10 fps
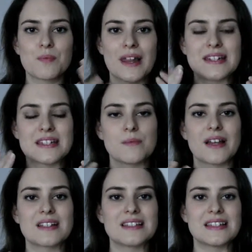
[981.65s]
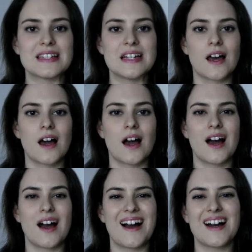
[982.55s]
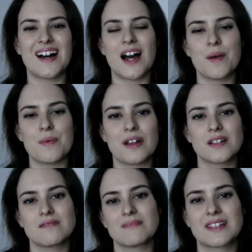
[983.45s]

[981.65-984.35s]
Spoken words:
blending in my concealer. I mean,